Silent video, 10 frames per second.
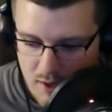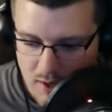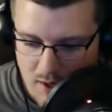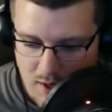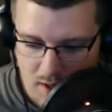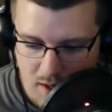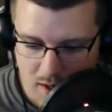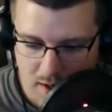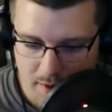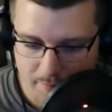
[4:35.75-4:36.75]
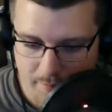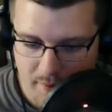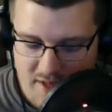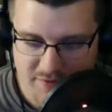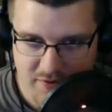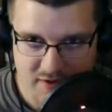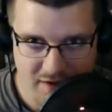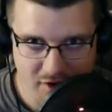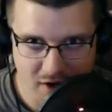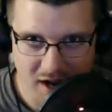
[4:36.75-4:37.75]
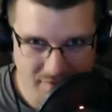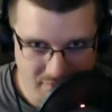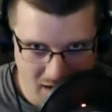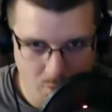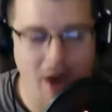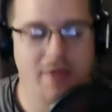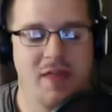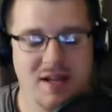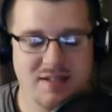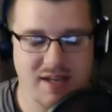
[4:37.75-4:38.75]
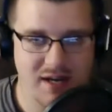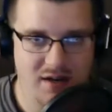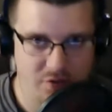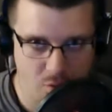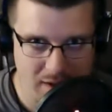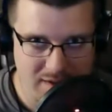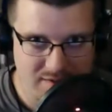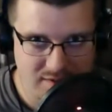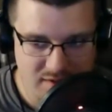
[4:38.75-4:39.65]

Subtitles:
As far as that regard, I'd like to get into the quests,